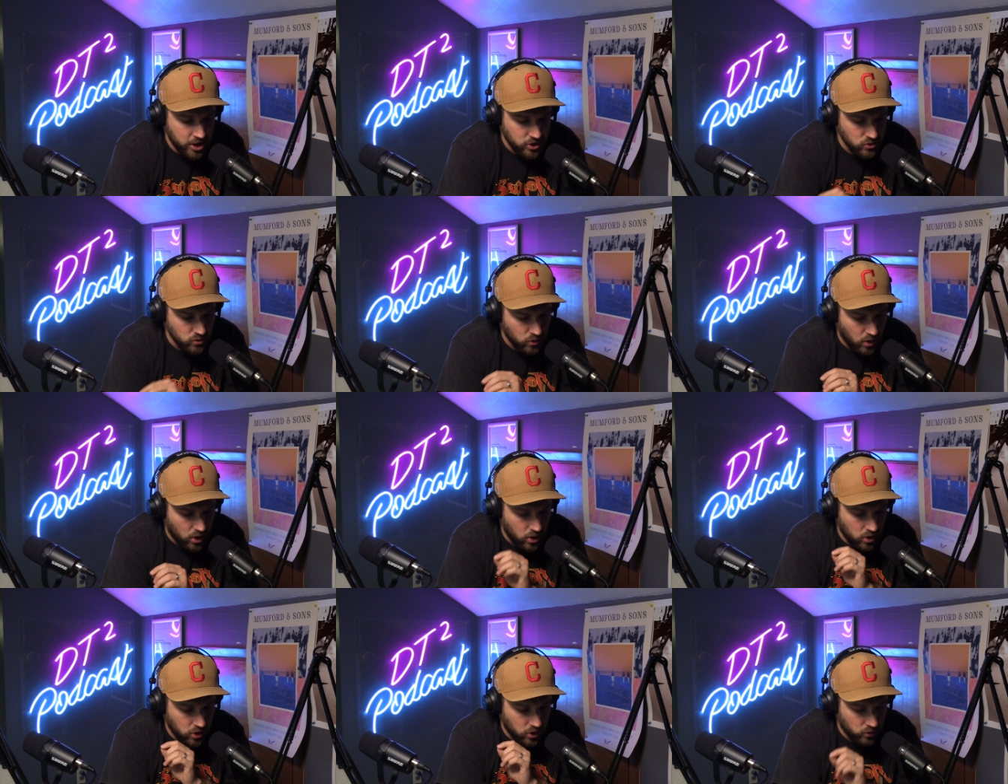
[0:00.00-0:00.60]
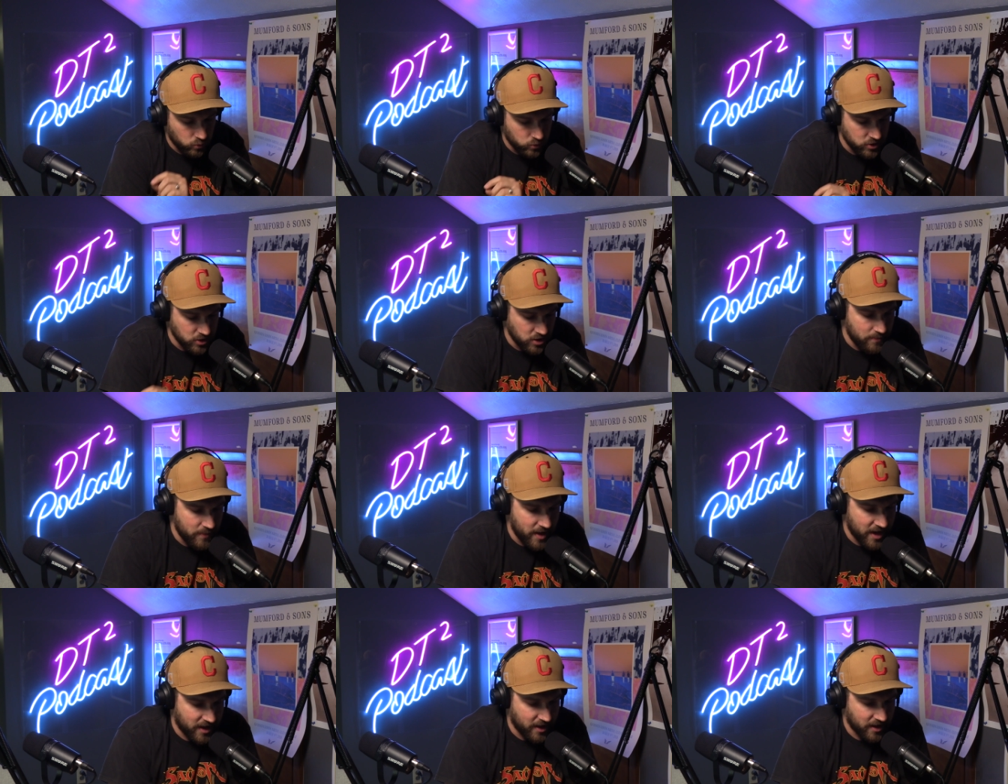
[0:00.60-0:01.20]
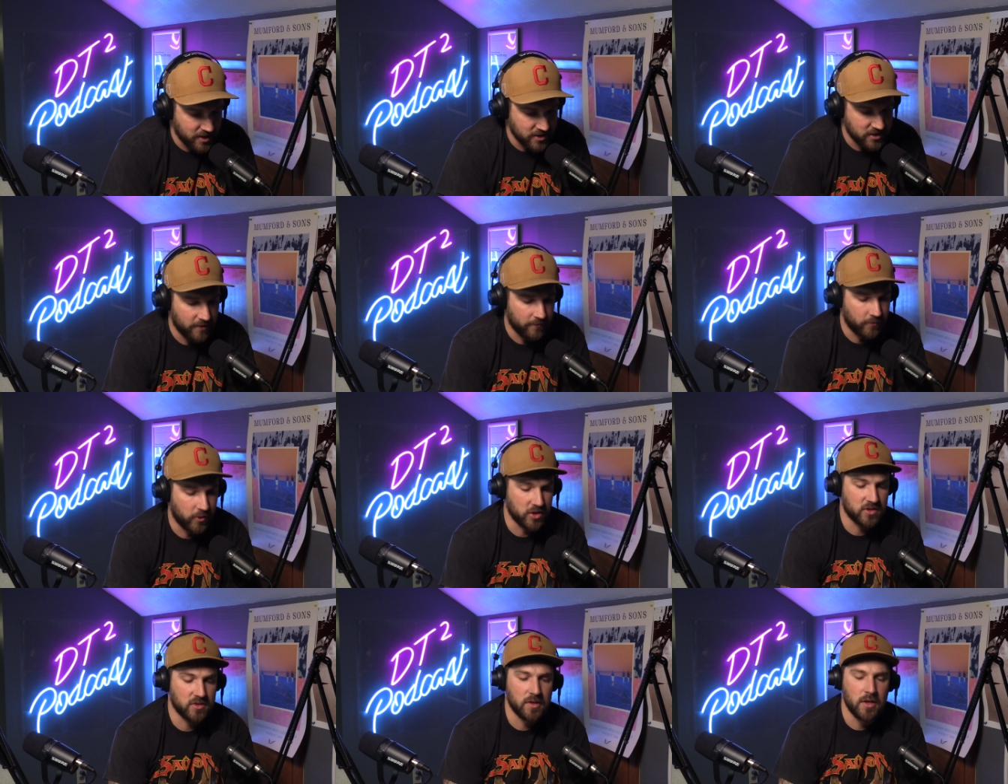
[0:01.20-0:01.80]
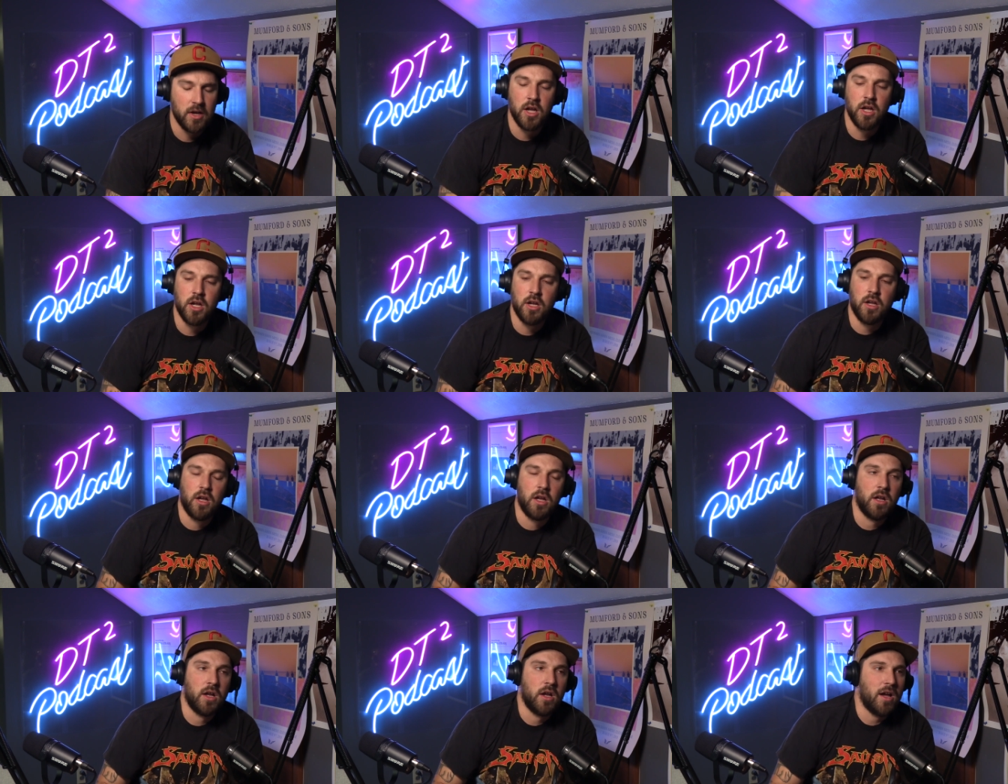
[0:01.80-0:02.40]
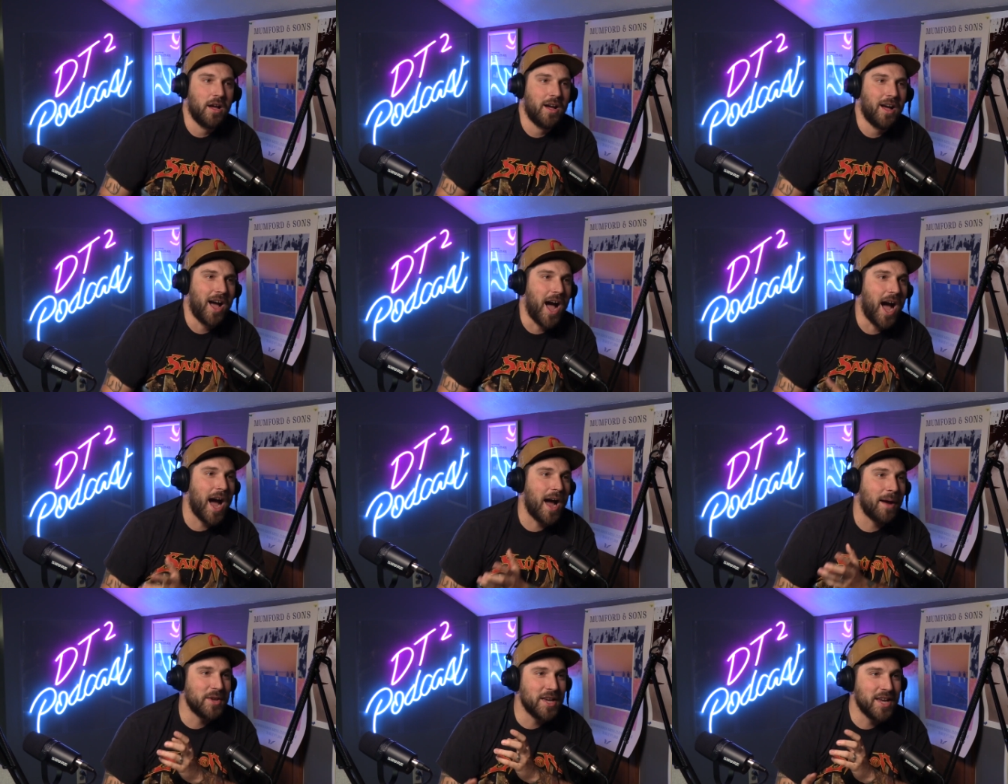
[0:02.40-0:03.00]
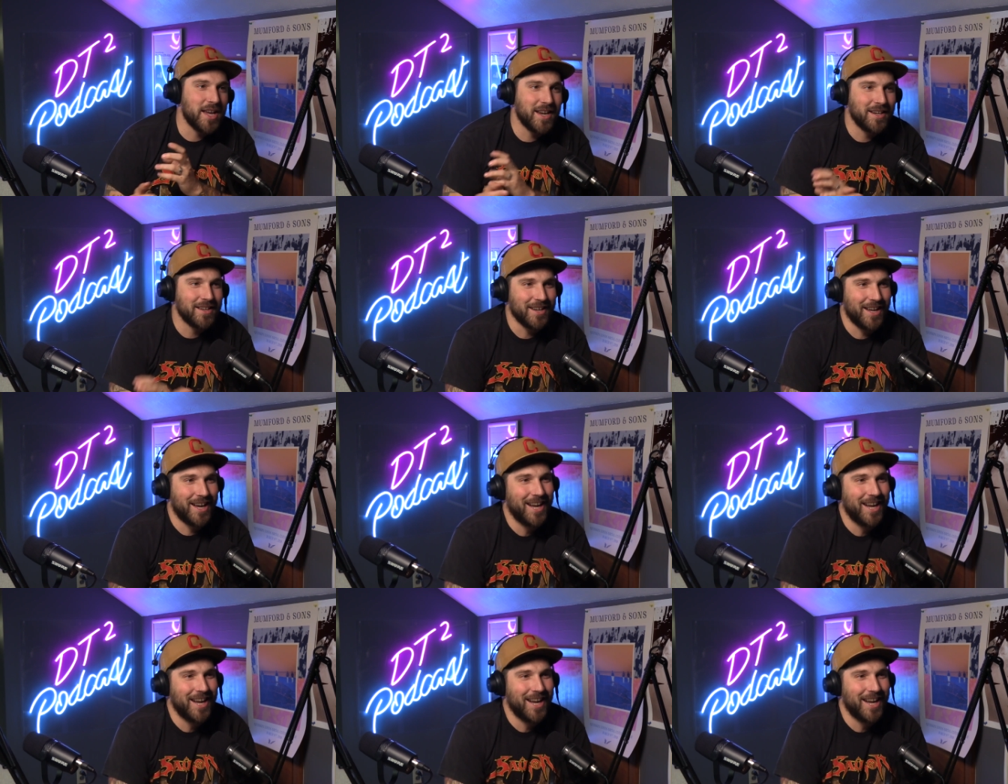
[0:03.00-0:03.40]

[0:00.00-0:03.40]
You all are really making a difference. I mean,